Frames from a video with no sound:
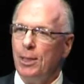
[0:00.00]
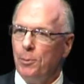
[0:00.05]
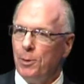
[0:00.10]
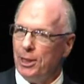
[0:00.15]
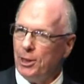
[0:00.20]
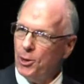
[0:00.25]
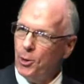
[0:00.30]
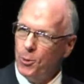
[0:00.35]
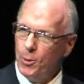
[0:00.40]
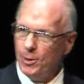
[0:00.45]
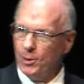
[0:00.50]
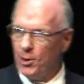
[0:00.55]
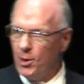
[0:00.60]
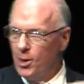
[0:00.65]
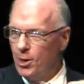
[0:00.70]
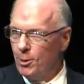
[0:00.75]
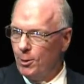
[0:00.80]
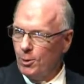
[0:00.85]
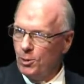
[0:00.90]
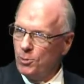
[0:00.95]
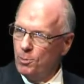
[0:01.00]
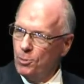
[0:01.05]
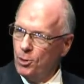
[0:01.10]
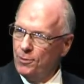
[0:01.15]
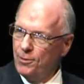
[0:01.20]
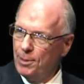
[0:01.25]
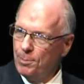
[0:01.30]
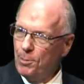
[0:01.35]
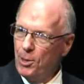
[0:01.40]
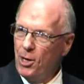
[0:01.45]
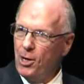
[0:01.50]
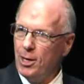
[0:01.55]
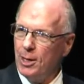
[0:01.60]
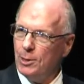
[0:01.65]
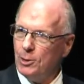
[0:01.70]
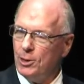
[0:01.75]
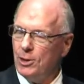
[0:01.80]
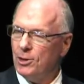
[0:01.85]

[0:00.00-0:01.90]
when you go into all those moving parts,